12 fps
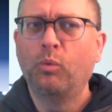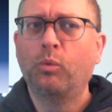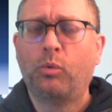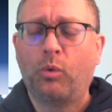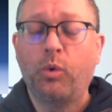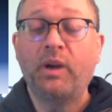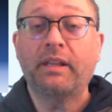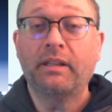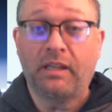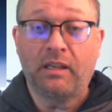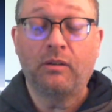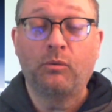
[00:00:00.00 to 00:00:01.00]

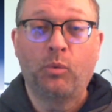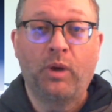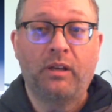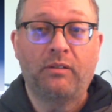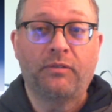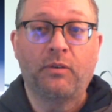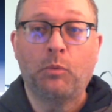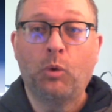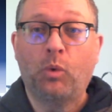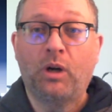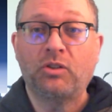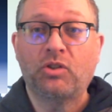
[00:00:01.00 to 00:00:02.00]
quickly went from a
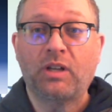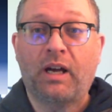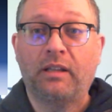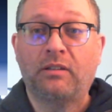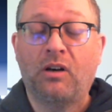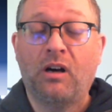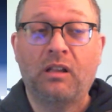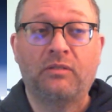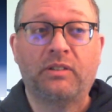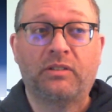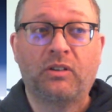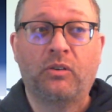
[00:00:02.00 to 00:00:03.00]
one-shot to all
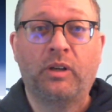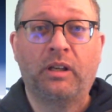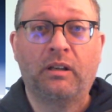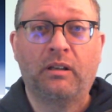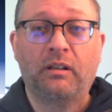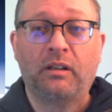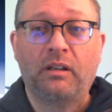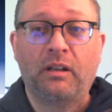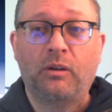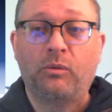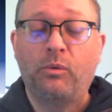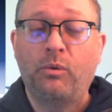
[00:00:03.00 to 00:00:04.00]
of us going,
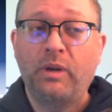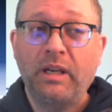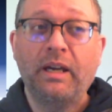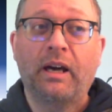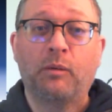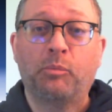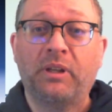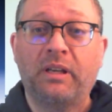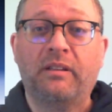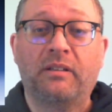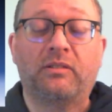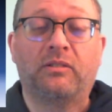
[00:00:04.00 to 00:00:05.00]
we got to
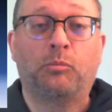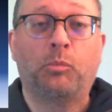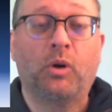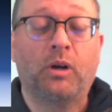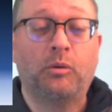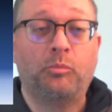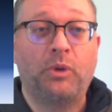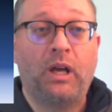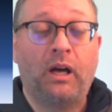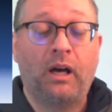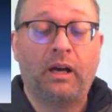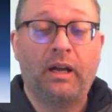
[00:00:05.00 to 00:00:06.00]
play this some more.
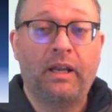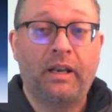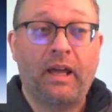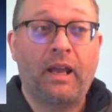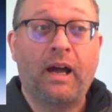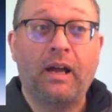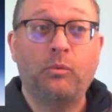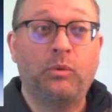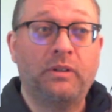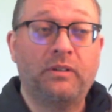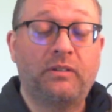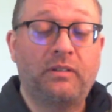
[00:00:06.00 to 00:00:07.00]
And I
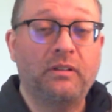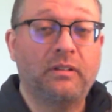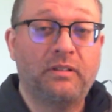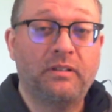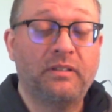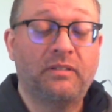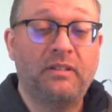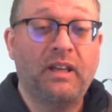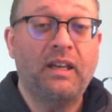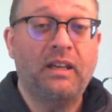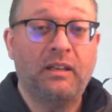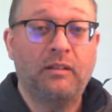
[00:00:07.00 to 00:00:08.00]
would still, to this
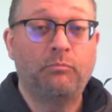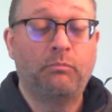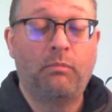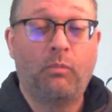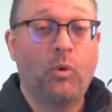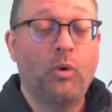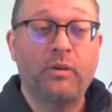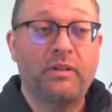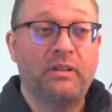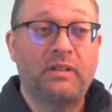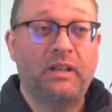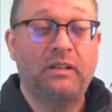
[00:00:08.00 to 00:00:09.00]
day, more
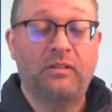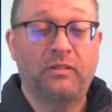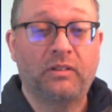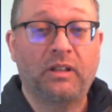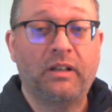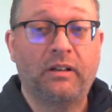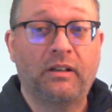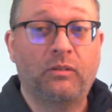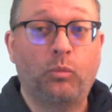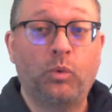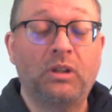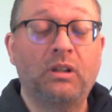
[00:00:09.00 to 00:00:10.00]
than 10 years
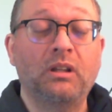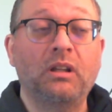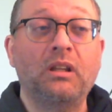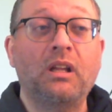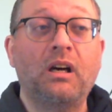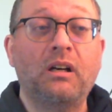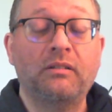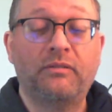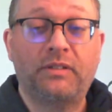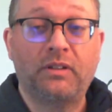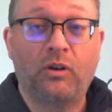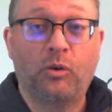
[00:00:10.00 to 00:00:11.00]
later, would
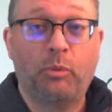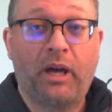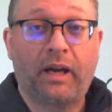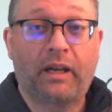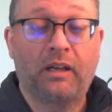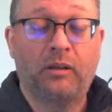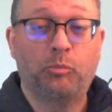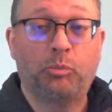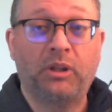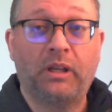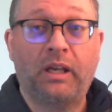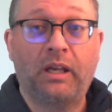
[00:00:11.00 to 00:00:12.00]
love to go back and
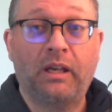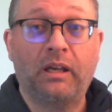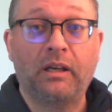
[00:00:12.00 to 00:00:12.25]
play